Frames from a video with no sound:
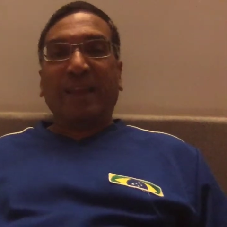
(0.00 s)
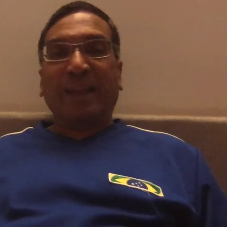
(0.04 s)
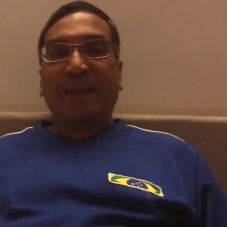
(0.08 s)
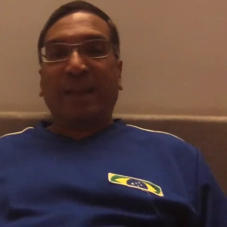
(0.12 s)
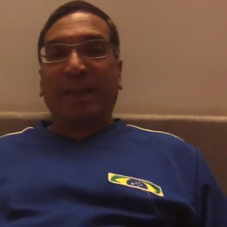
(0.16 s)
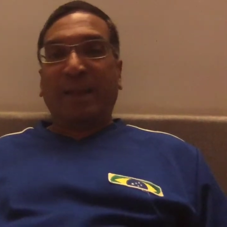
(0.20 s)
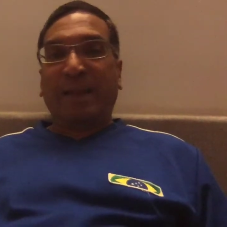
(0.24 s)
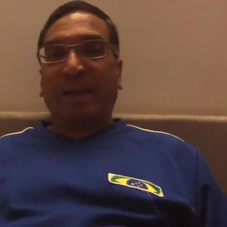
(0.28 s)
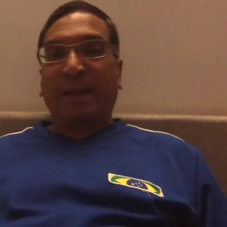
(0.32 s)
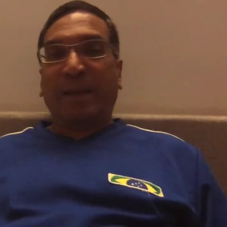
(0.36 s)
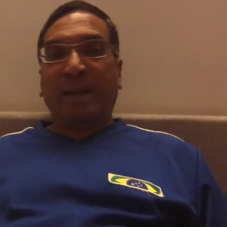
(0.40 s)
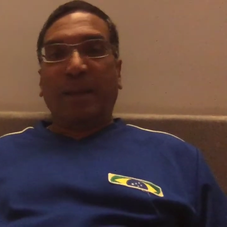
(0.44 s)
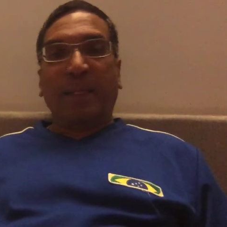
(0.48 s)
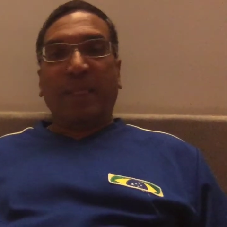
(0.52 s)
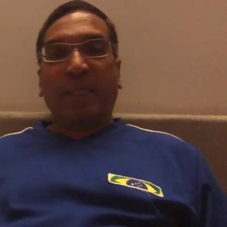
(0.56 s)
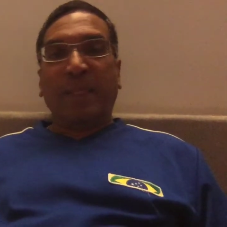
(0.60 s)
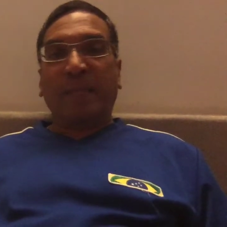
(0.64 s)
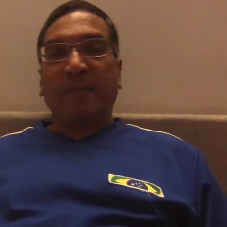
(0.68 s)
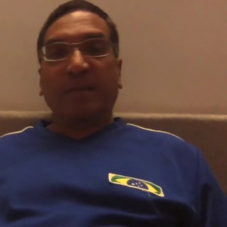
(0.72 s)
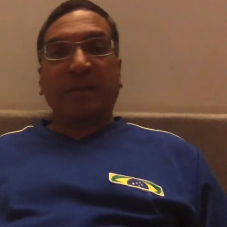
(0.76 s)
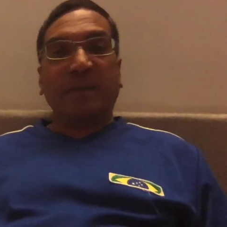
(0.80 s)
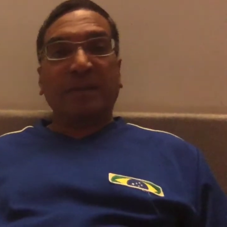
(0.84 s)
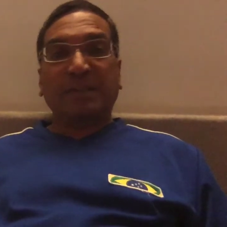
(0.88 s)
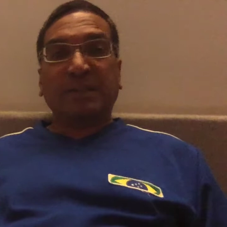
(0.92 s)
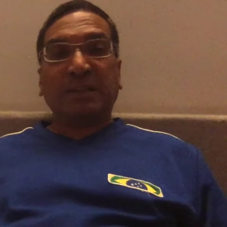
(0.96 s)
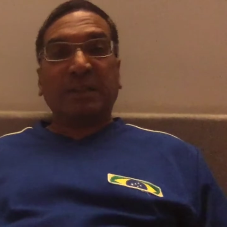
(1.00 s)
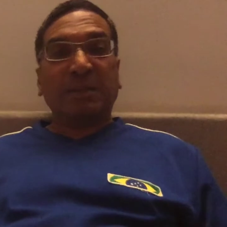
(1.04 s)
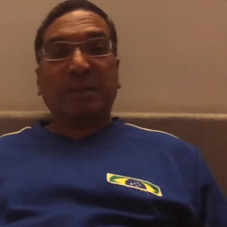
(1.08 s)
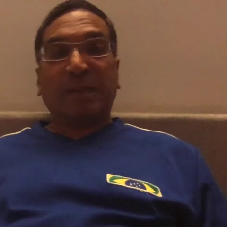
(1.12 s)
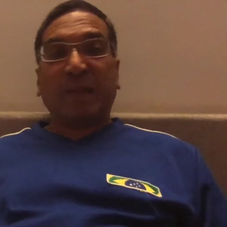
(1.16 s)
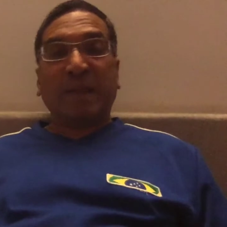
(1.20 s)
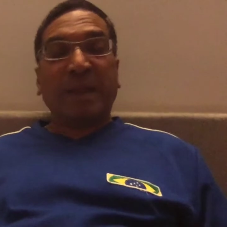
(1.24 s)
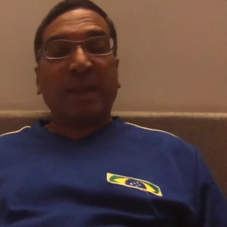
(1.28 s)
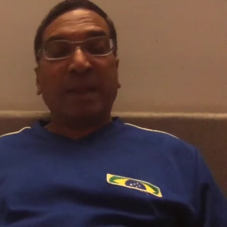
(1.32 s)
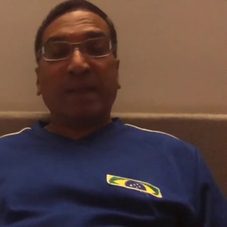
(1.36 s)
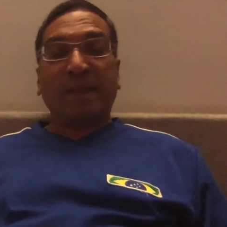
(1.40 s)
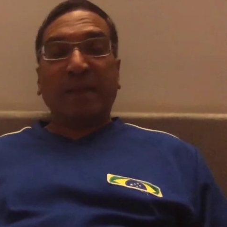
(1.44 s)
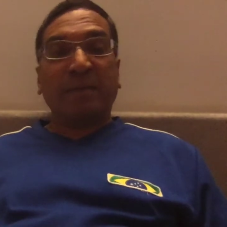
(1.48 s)

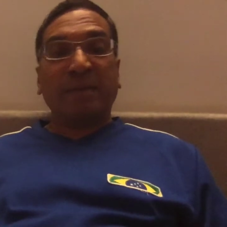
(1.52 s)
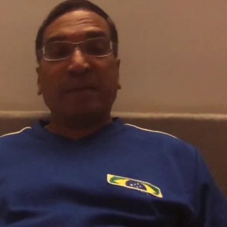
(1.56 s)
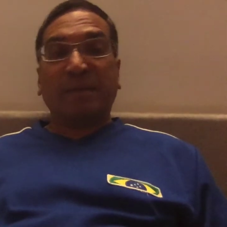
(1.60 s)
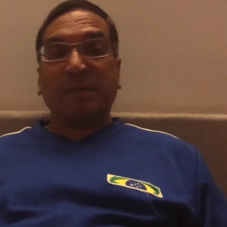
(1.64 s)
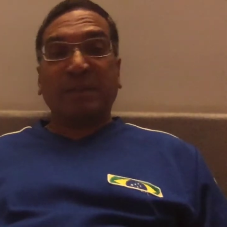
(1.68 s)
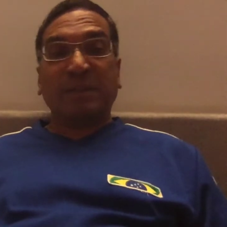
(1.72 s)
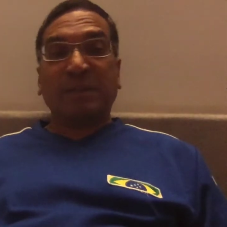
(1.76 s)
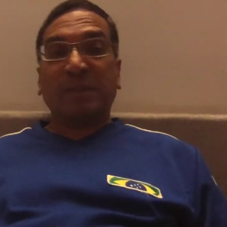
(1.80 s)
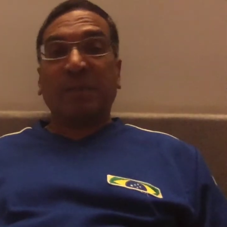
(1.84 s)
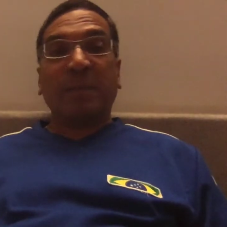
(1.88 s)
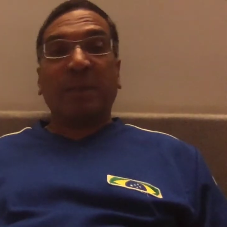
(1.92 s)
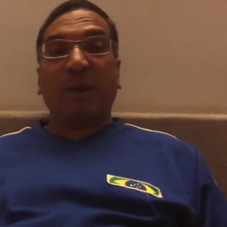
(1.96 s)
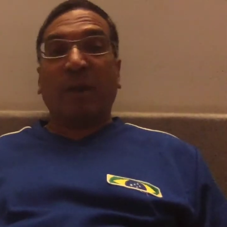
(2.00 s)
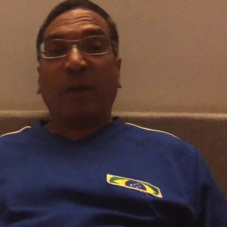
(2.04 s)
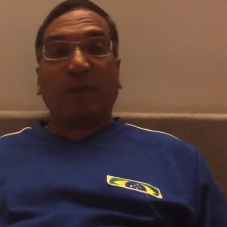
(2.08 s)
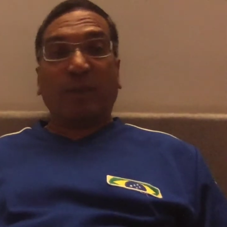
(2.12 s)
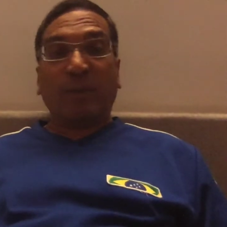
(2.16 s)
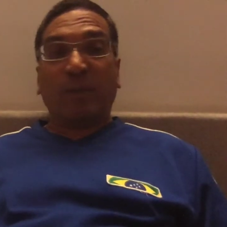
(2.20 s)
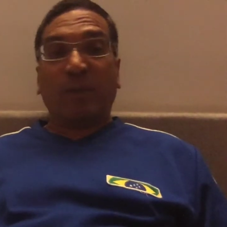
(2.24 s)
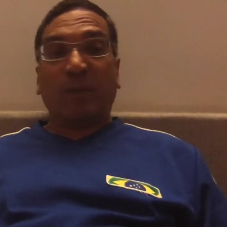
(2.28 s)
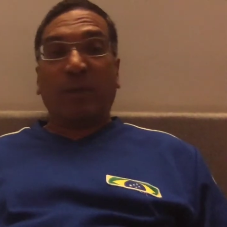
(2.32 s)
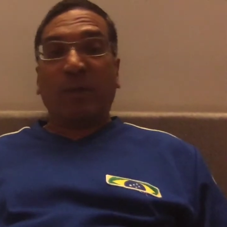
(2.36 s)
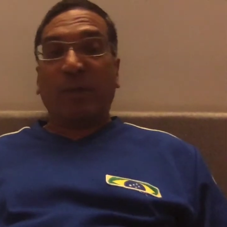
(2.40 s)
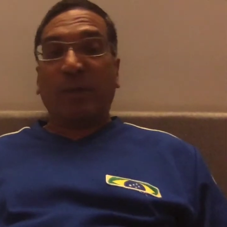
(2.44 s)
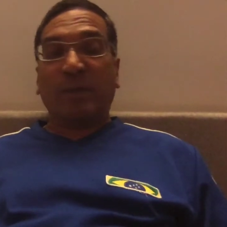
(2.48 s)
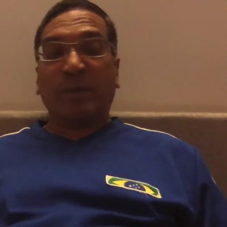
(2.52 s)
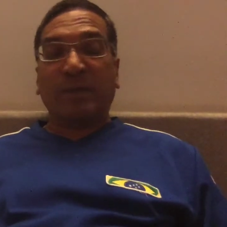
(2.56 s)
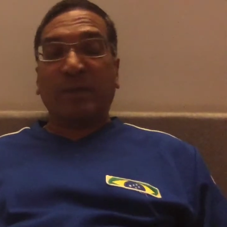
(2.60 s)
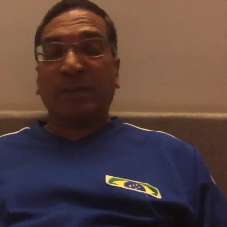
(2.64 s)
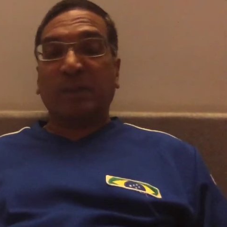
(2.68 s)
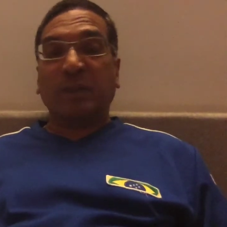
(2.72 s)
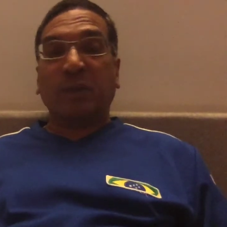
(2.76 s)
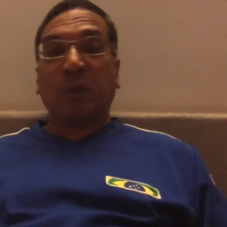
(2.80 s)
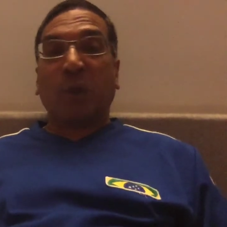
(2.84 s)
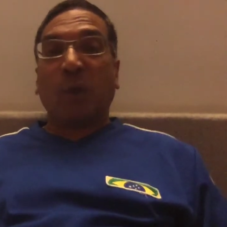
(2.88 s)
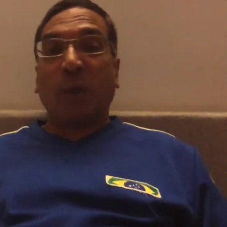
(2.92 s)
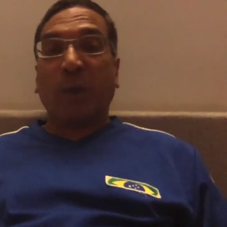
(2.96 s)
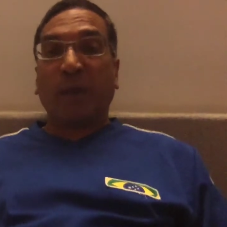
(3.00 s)
And then, simply out of the blue, it was
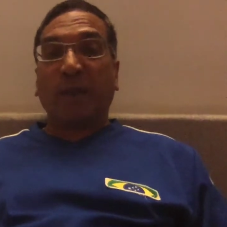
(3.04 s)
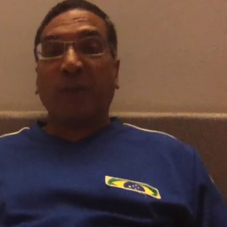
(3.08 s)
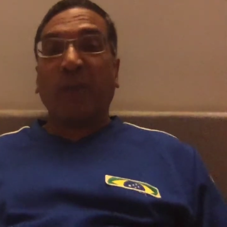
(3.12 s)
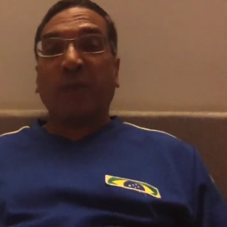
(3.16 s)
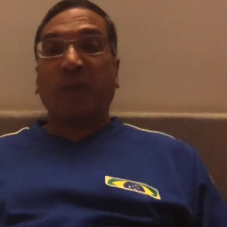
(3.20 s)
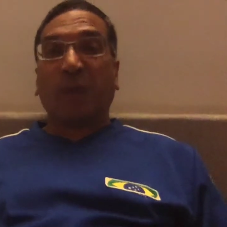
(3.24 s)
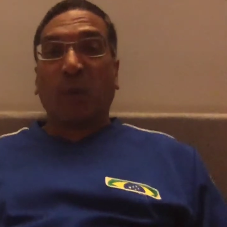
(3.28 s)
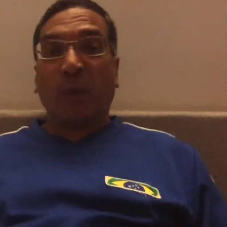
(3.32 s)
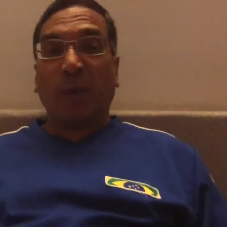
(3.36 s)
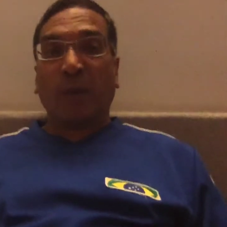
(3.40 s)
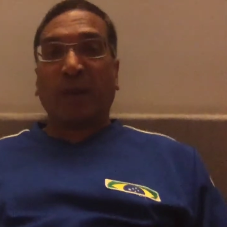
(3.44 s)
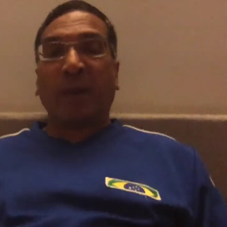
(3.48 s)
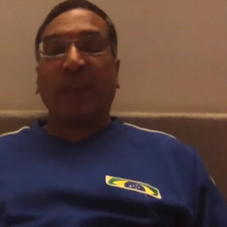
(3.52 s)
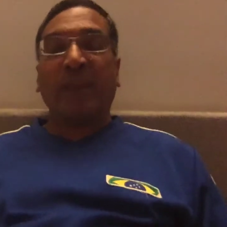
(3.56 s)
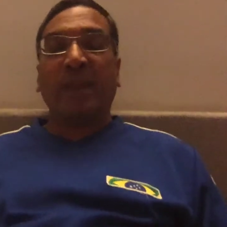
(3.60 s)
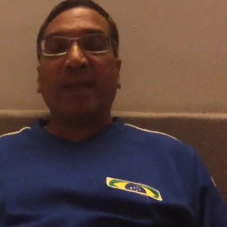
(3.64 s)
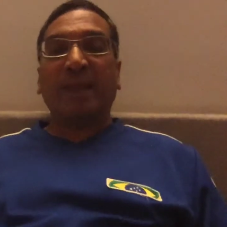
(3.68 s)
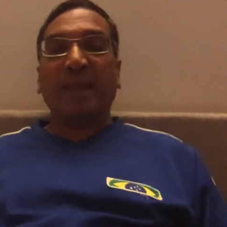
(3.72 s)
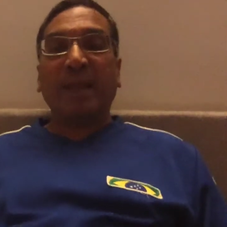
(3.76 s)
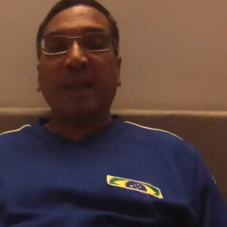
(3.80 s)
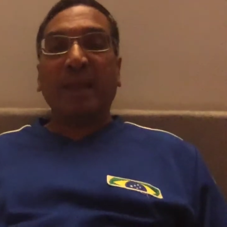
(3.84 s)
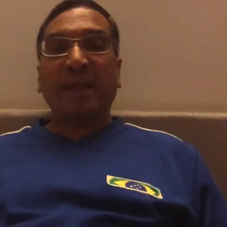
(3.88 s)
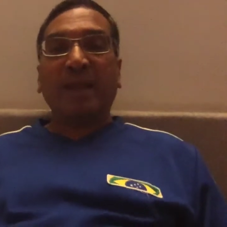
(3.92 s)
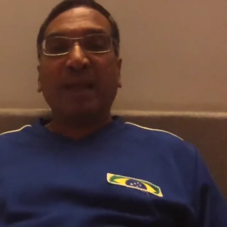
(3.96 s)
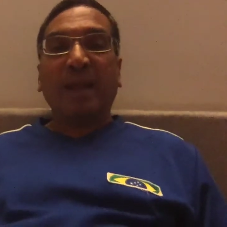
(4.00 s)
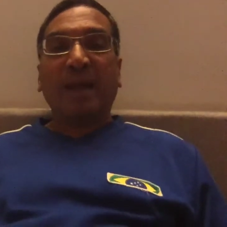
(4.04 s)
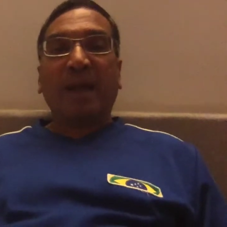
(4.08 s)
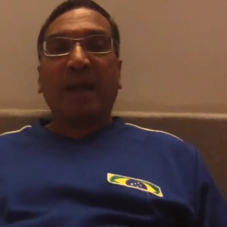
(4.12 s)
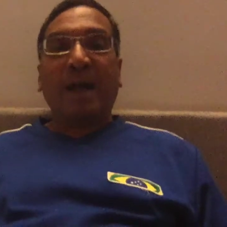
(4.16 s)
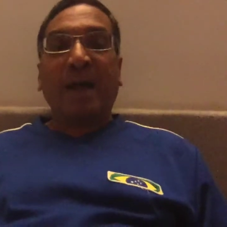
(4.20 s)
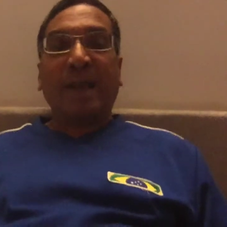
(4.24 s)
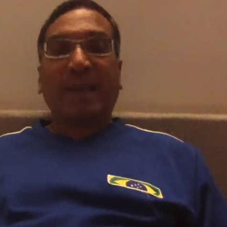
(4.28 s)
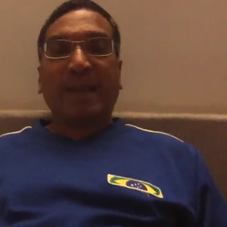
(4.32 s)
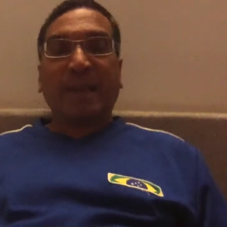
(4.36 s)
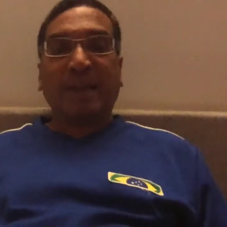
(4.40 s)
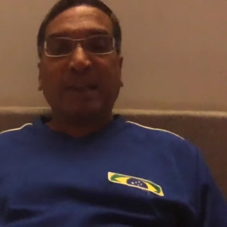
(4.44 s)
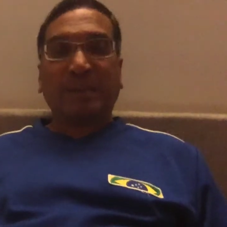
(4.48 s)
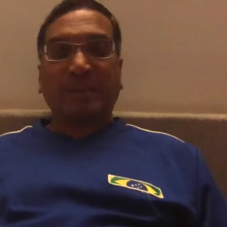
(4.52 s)
totally, totally
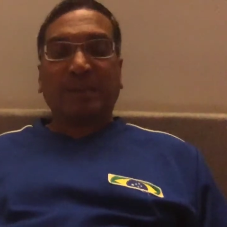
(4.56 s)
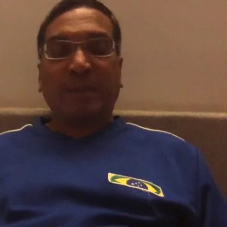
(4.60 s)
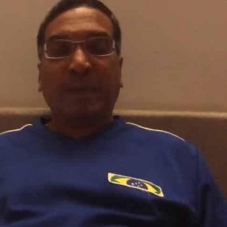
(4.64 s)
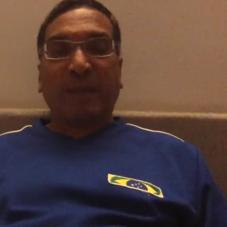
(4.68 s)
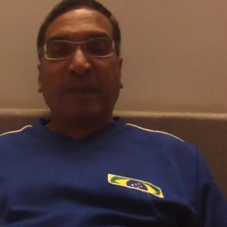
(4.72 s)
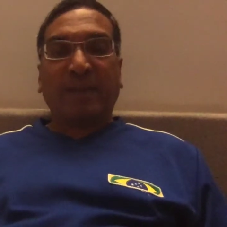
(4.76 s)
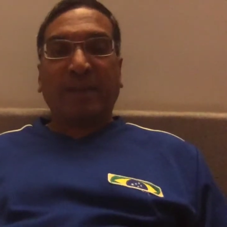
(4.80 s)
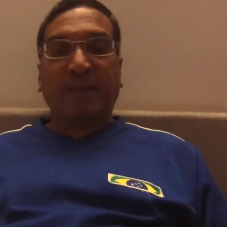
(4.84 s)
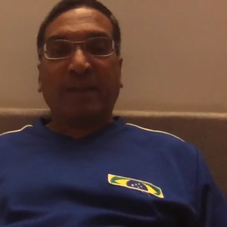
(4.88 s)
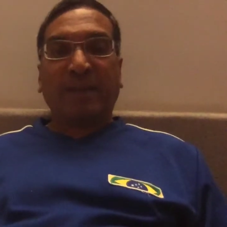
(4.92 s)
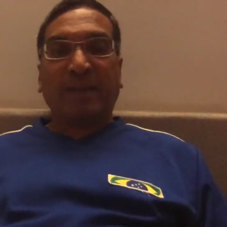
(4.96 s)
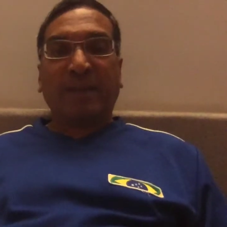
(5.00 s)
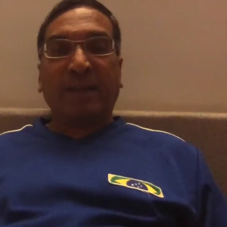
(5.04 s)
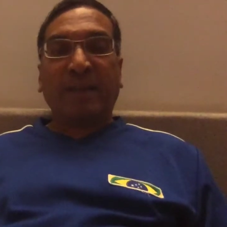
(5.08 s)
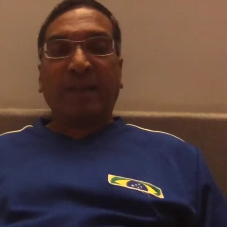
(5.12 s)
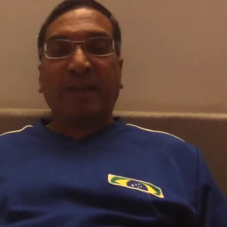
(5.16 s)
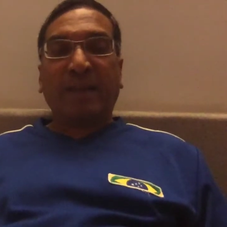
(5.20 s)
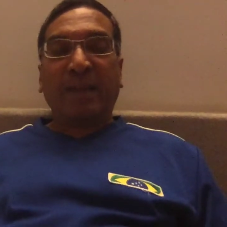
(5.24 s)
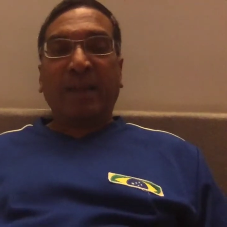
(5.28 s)
unexpected.